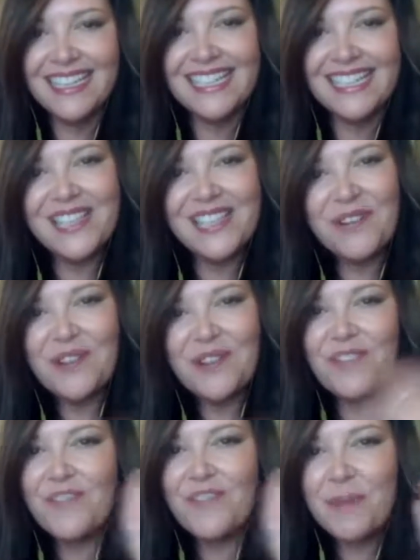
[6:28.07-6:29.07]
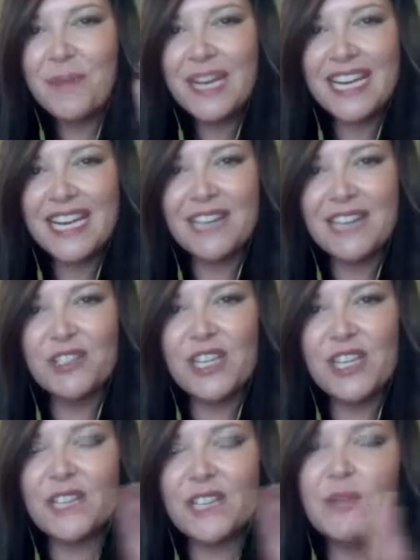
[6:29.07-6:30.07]
So the feminine
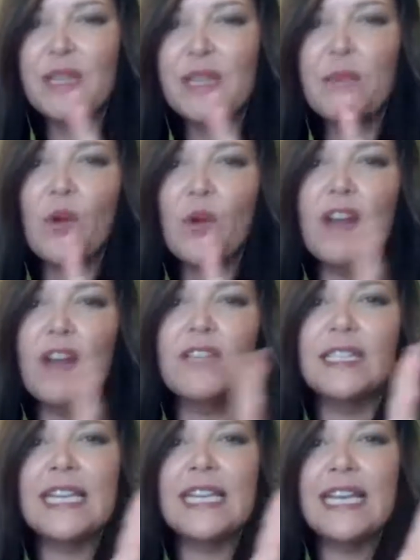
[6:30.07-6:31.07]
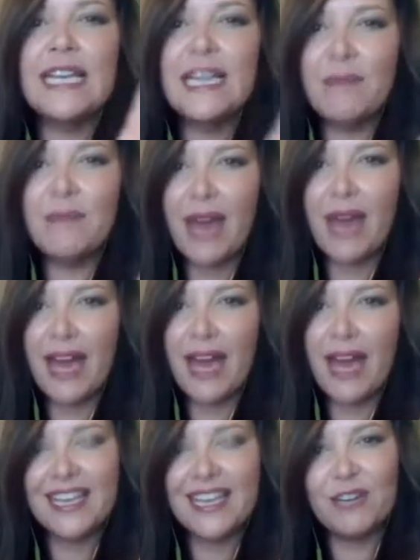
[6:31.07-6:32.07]
energy is really more of a leaning back
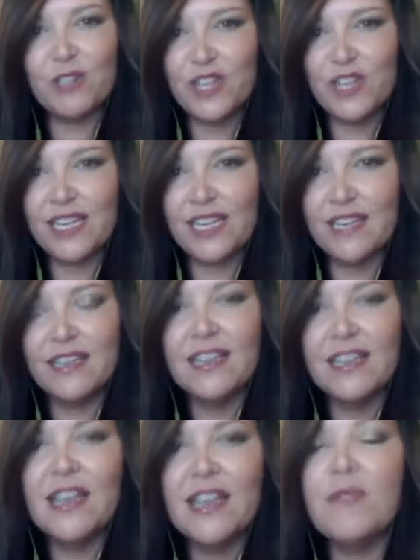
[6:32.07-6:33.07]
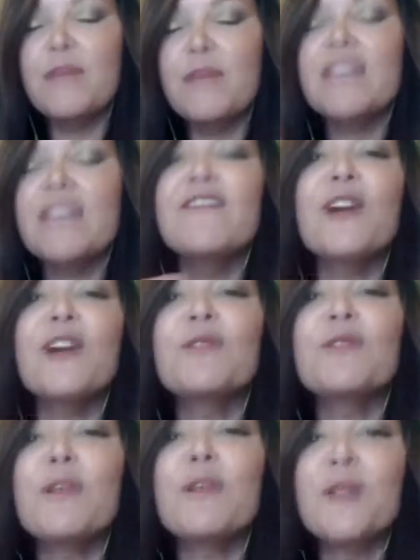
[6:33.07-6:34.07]
energy, being
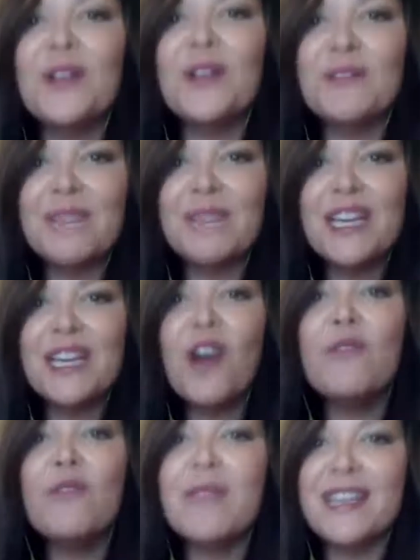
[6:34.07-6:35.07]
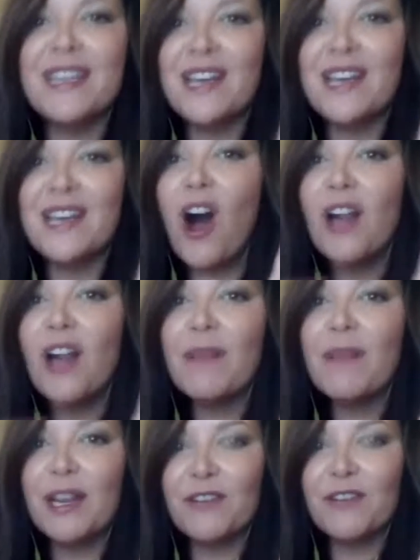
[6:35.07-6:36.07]
vulnerable, being open, all
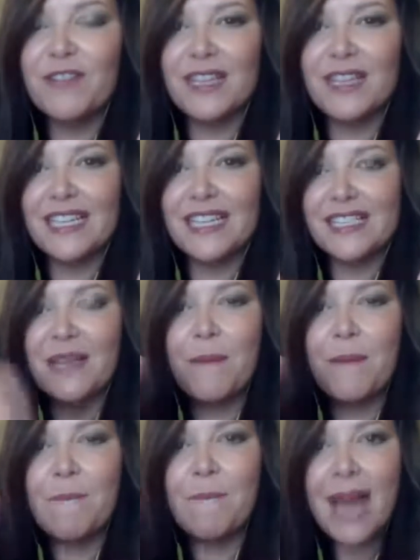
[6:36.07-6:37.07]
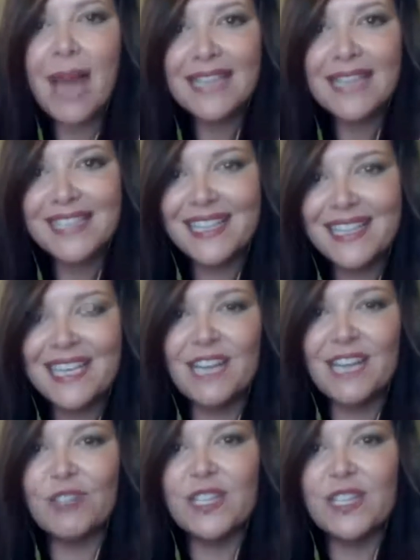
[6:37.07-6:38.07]
about your feelings. Masculine
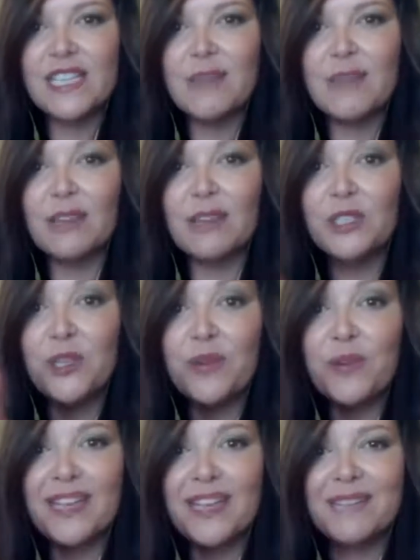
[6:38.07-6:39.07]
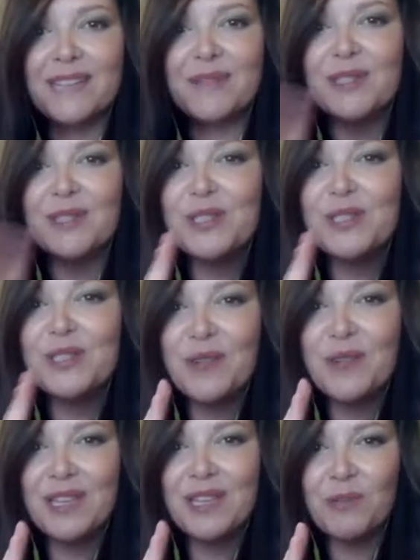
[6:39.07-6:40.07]
energy is about doing,
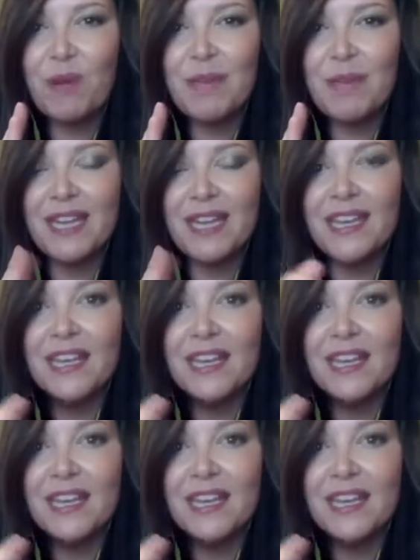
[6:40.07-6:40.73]
pursuing the woman,